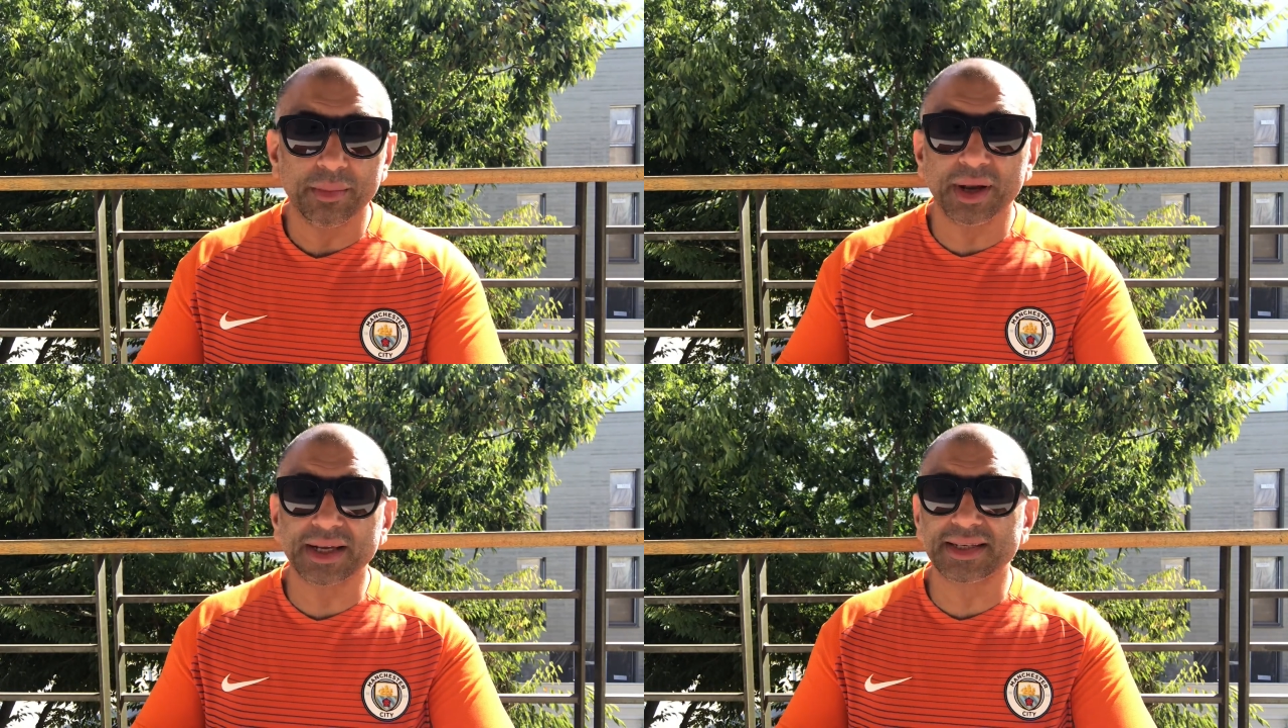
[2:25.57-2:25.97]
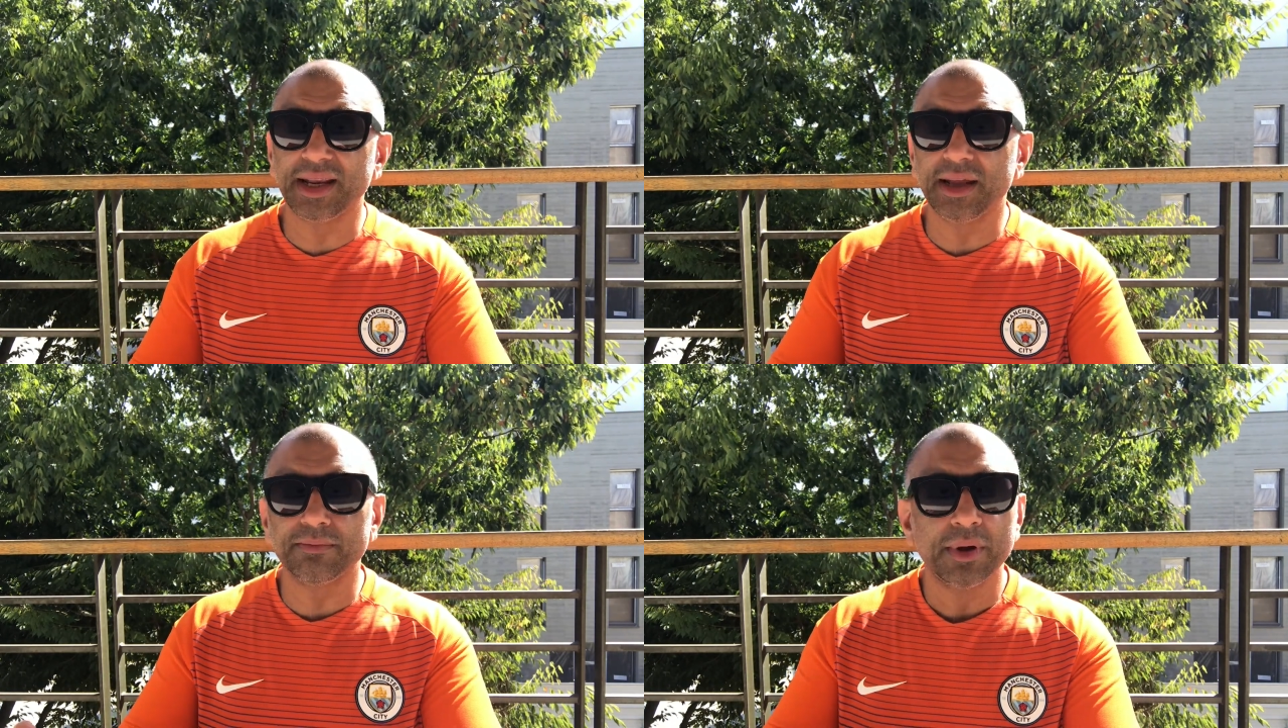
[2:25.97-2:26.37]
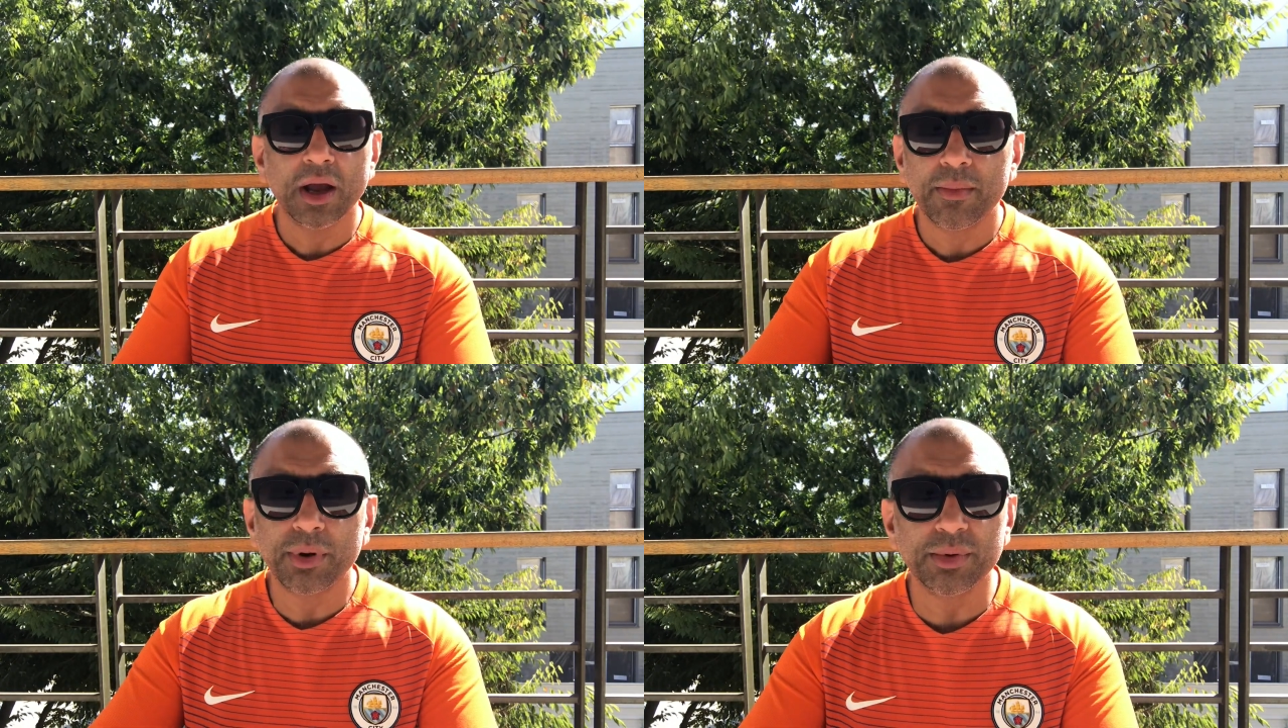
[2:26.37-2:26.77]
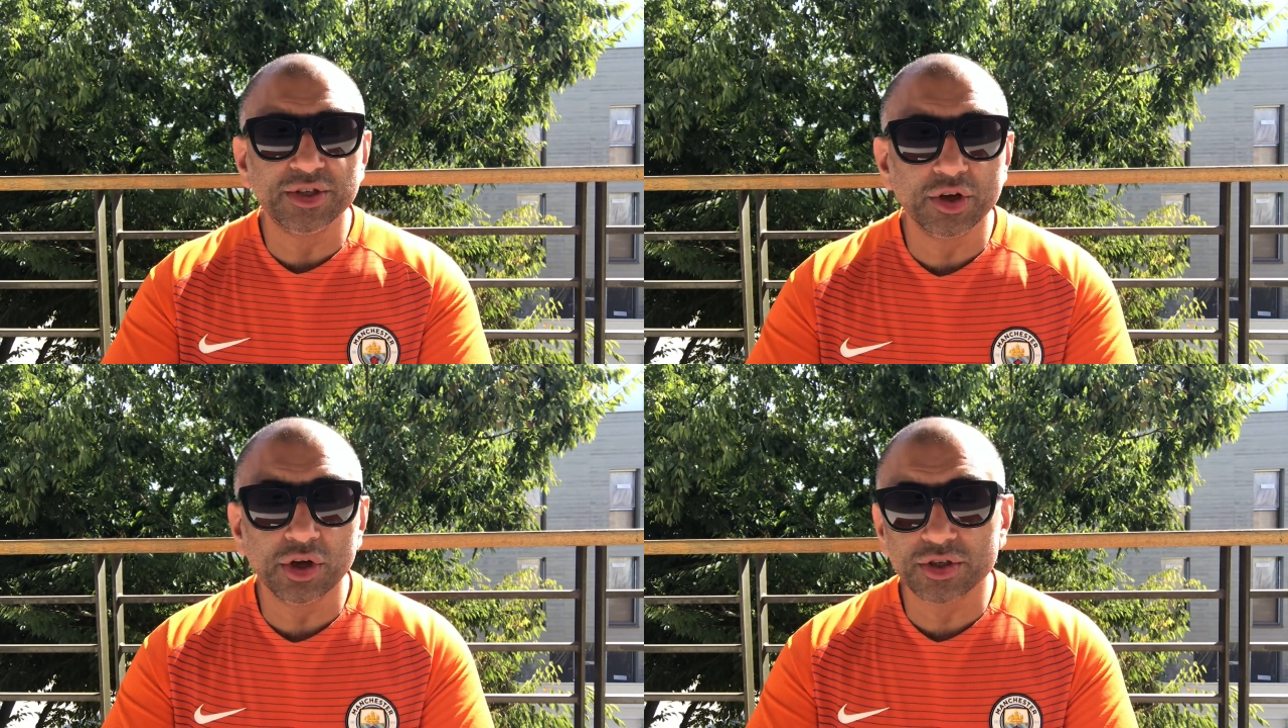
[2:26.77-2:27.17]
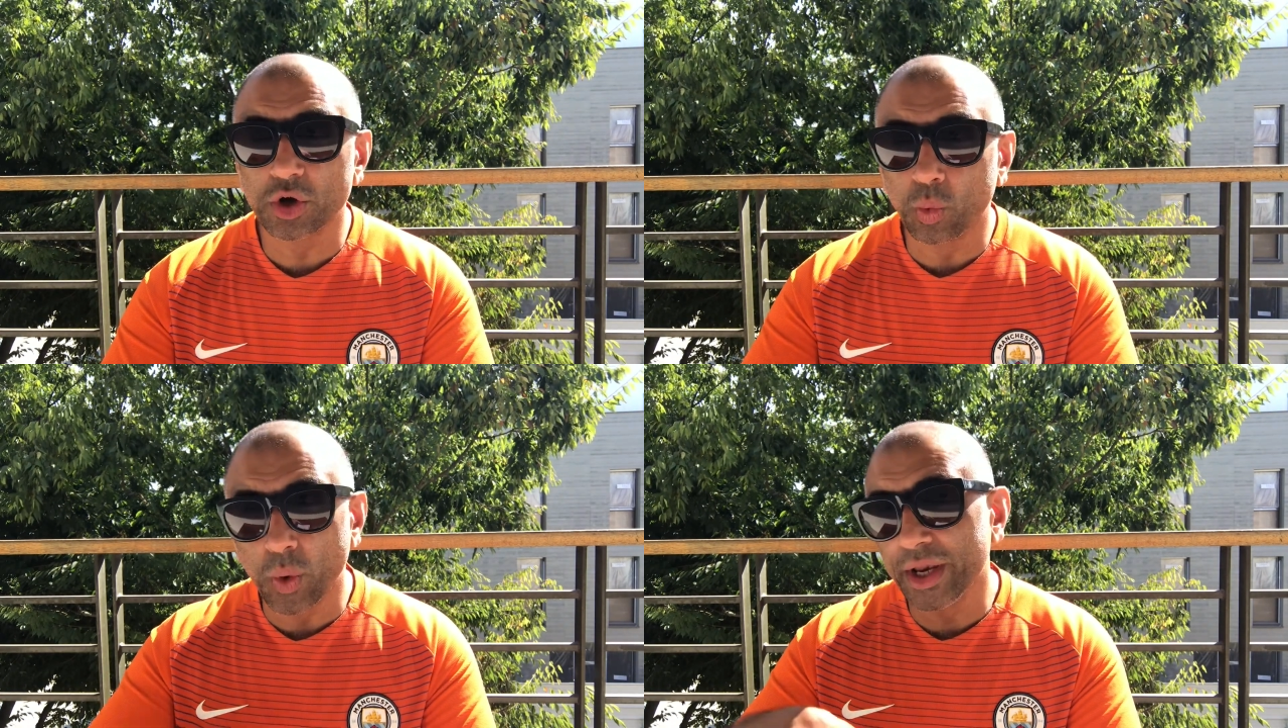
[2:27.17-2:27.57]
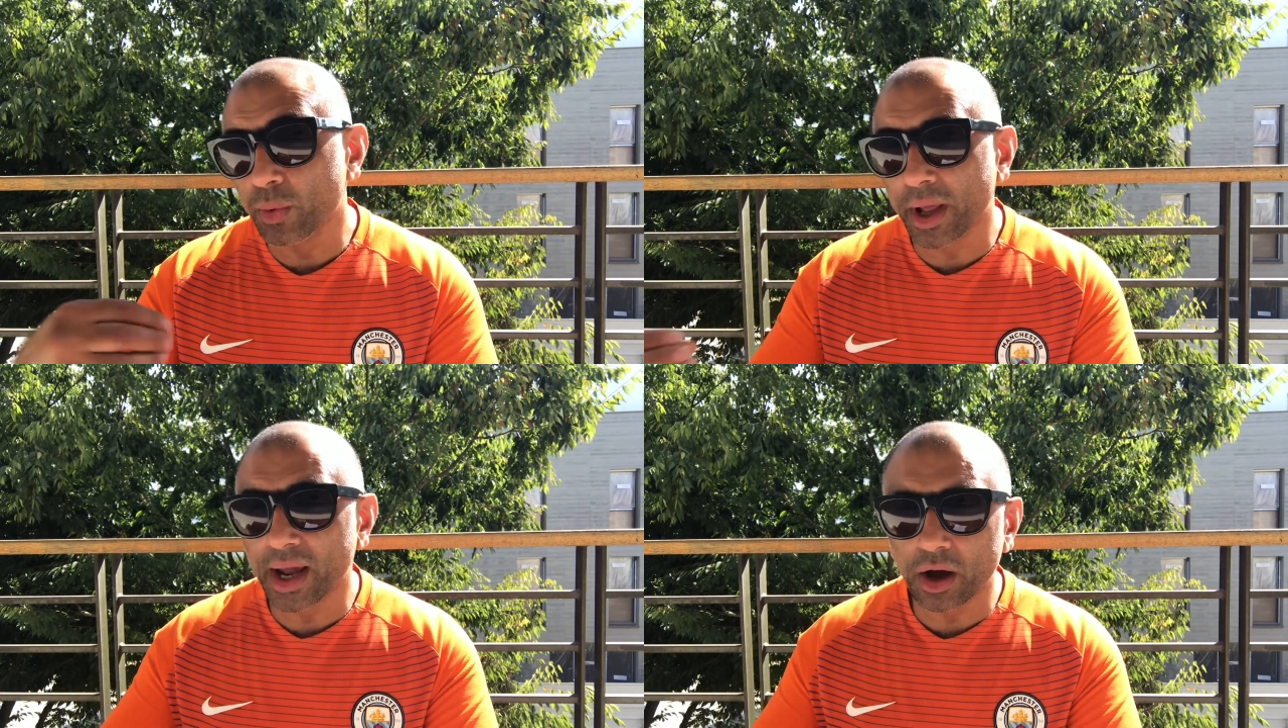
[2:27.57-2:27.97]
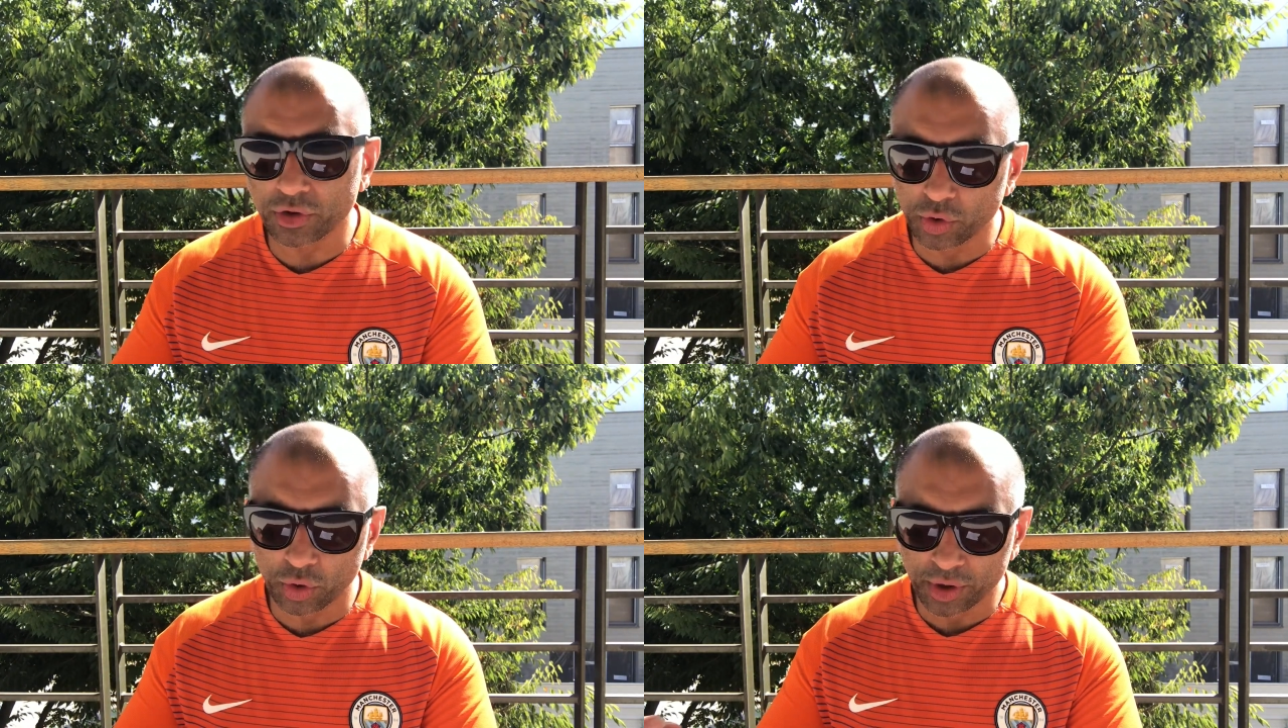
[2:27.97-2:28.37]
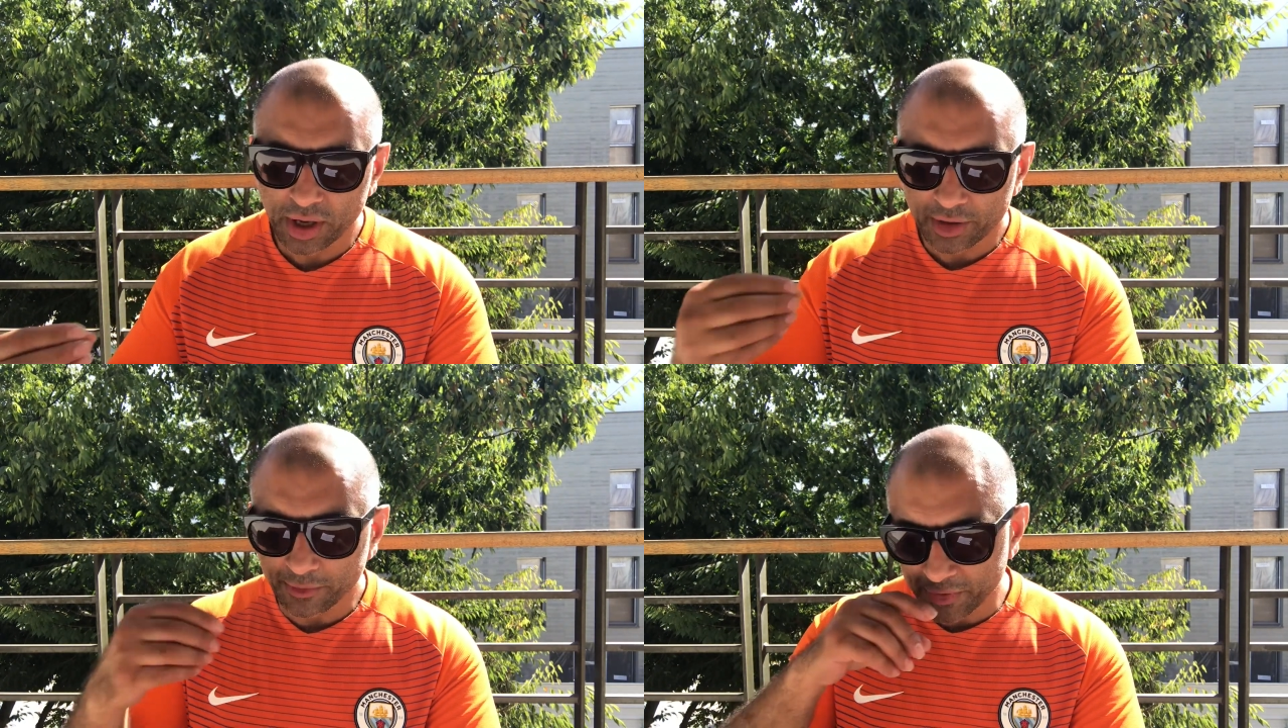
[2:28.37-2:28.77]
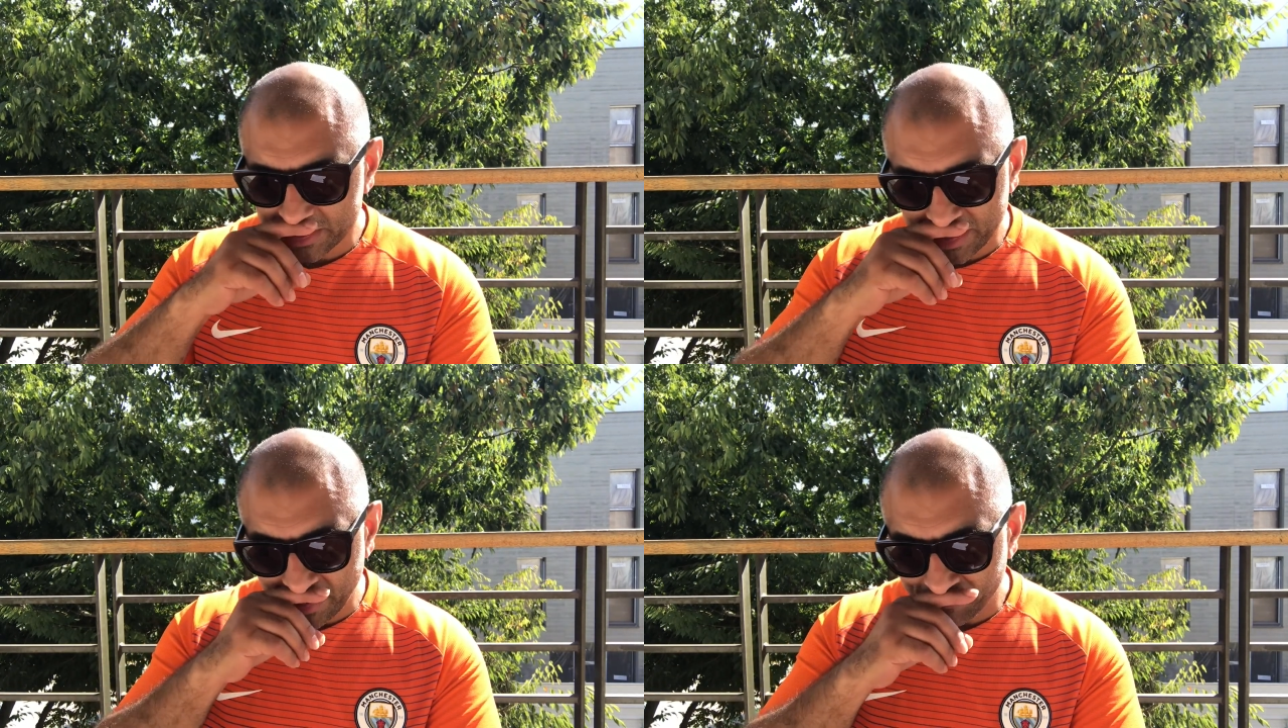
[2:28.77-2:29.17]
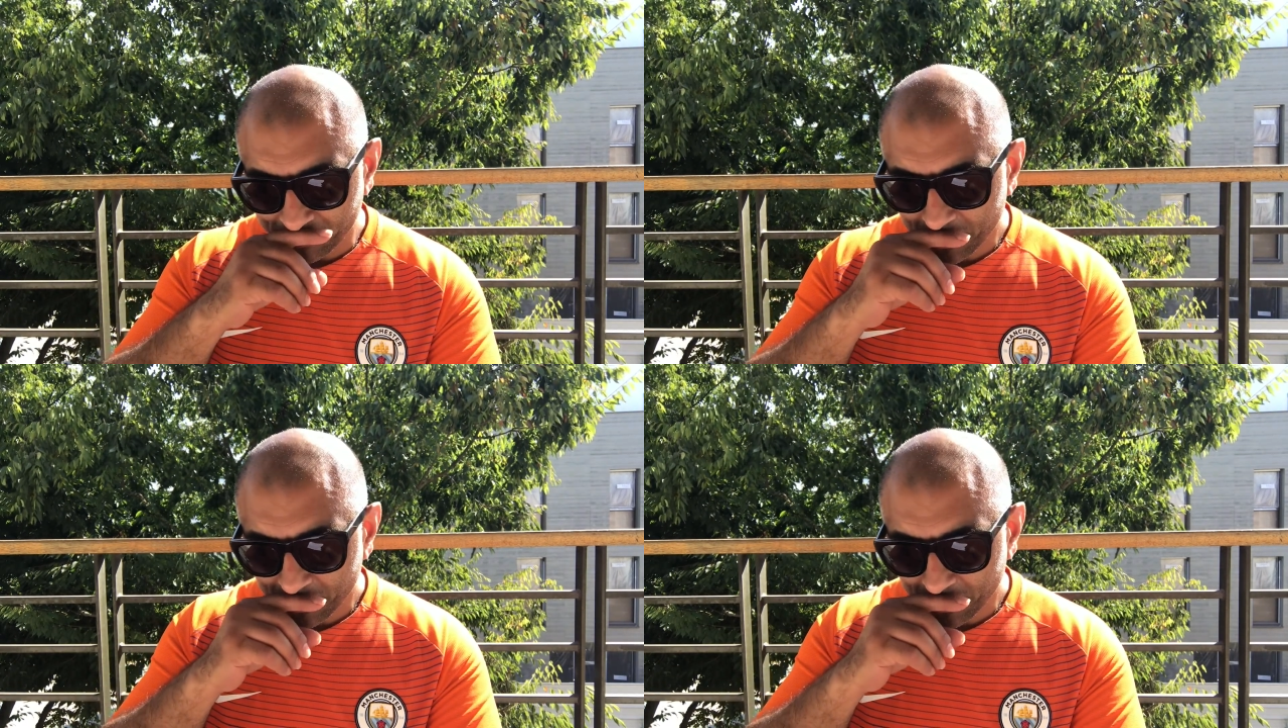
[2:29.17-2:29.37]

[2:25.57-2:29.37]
I mean, I said it probably 2 years ago when he went out on loan the first time.